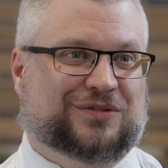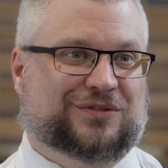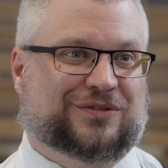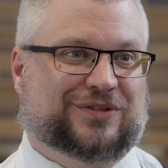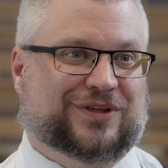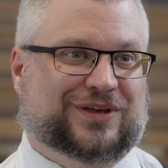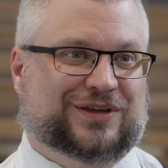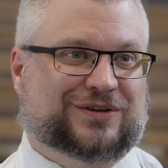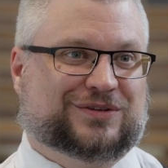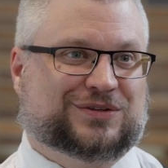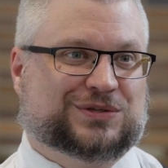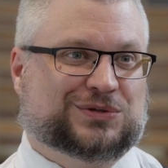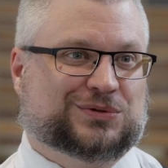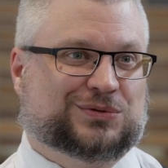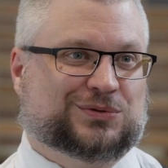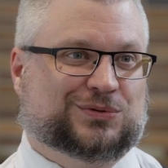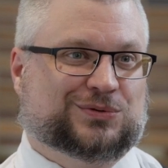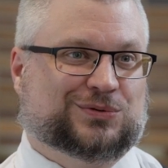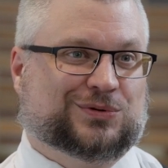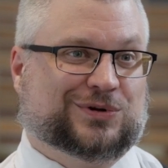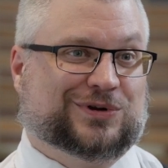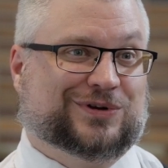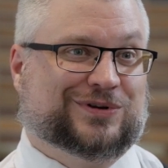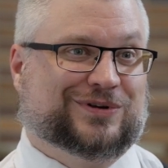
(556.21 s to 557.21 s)
they
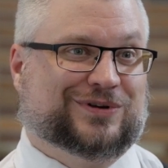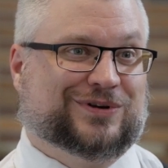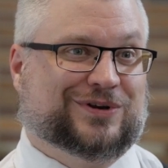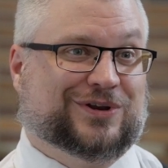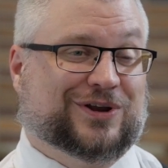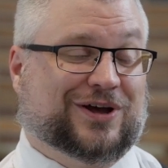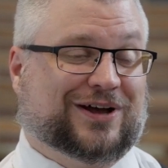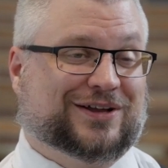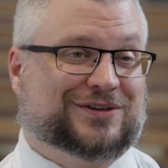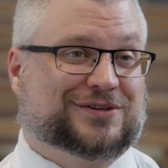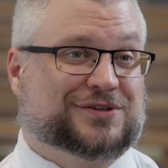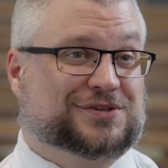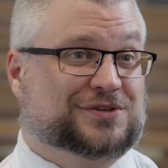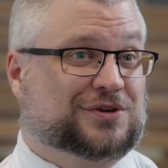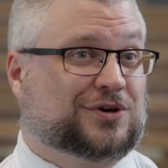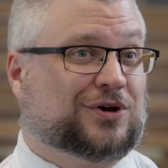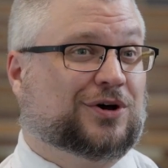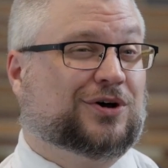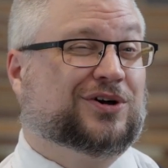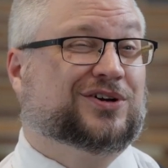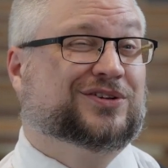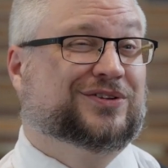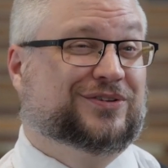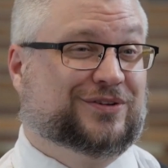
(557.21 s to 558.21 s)
too are not just
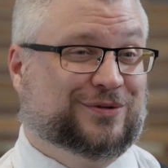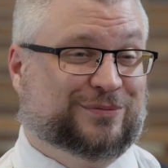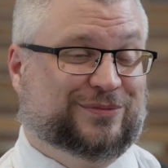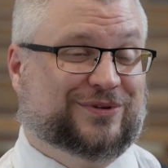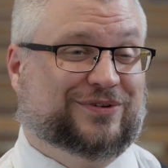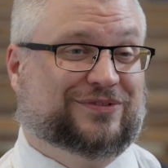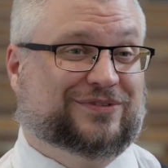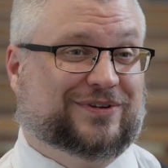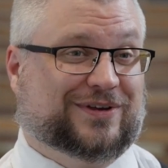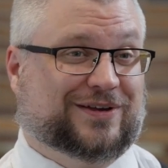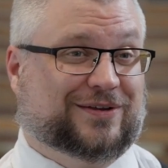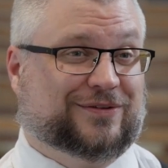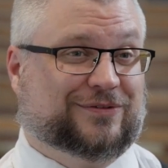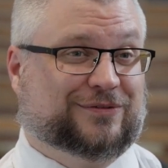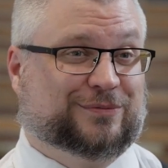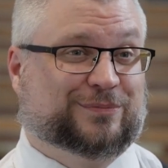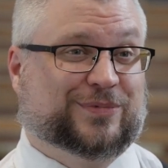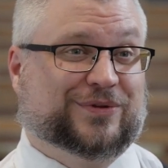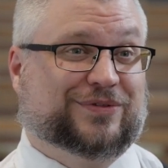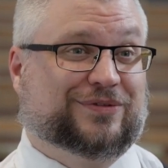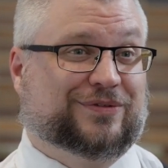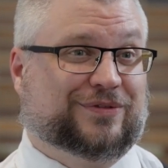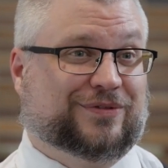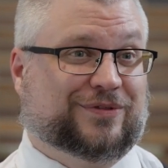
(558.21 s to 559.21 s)
called to be saints,
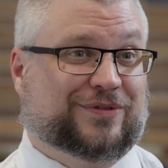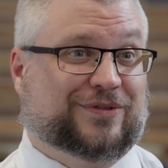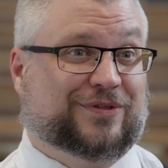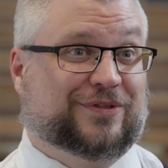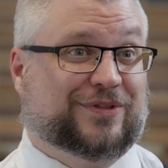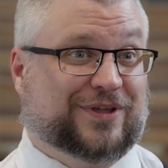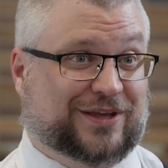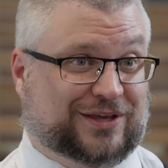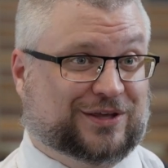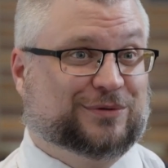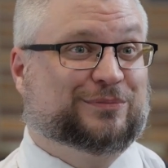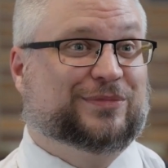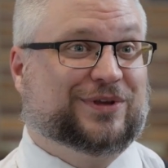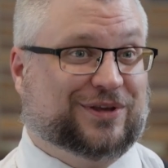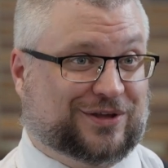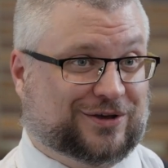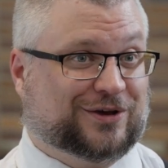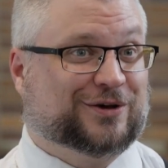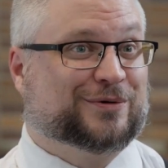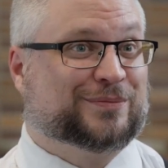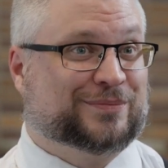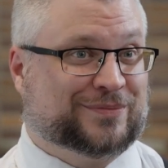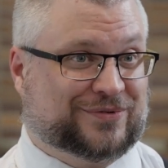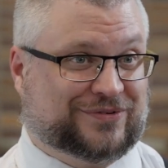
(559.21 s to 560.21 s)
but they can
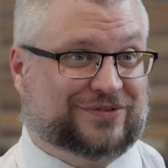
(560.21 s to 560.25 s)
become